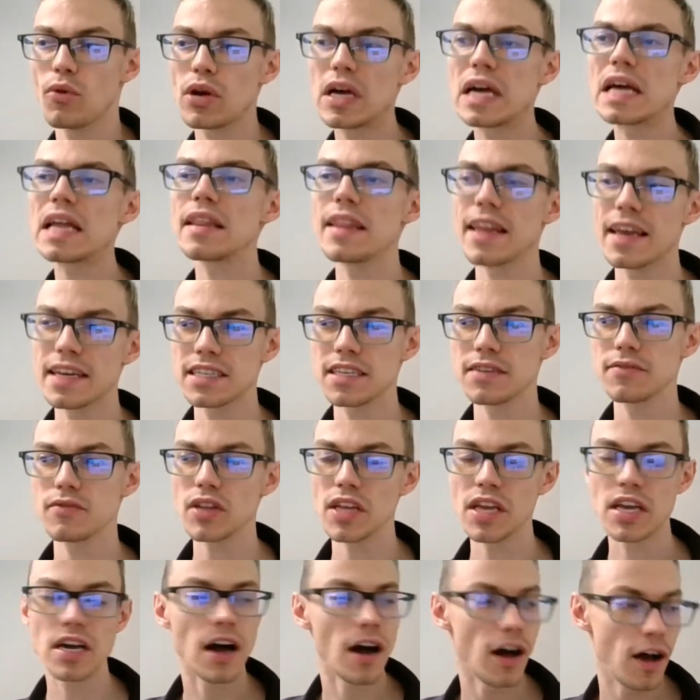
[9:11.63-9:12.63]
collectively
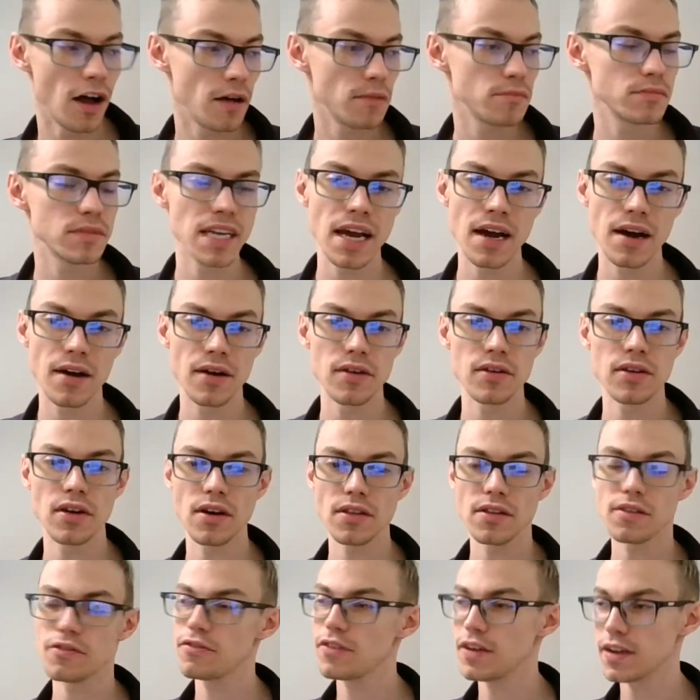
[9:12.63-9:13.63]
calm down all
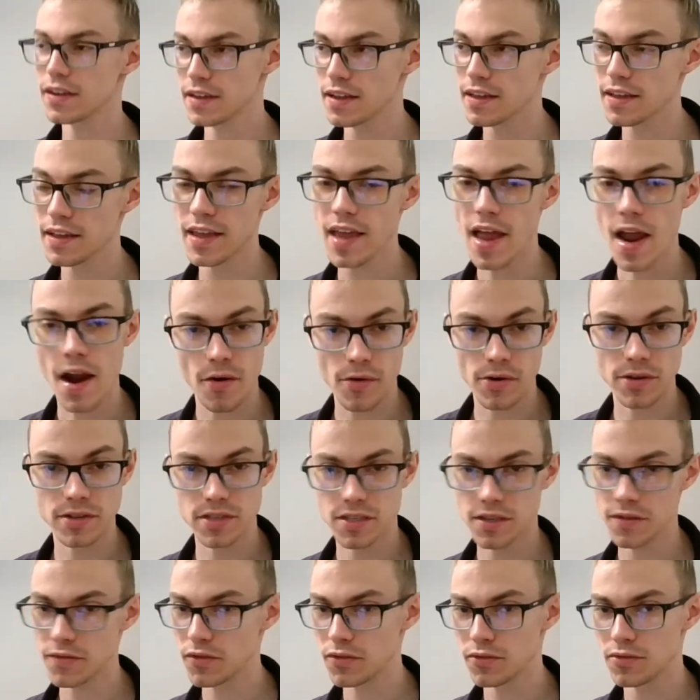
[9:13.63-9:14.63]
the fucking Karens
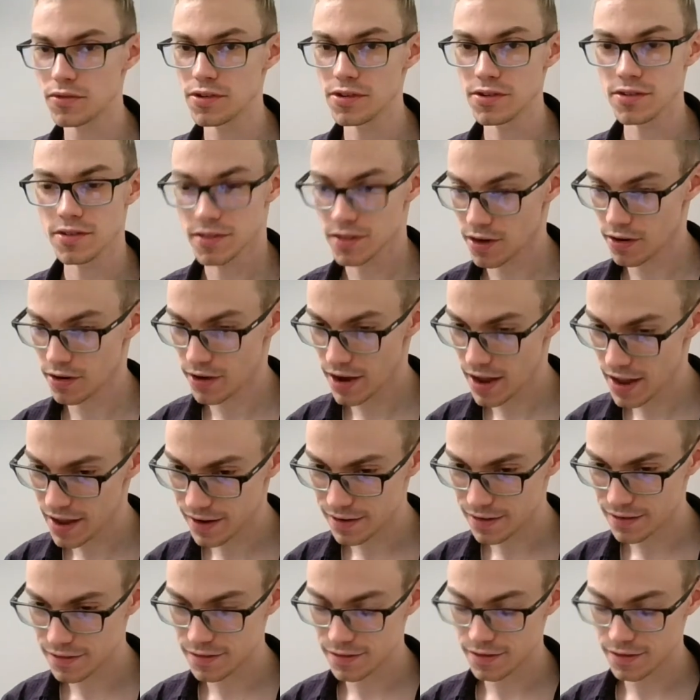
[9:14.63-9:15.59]
of the world, alright?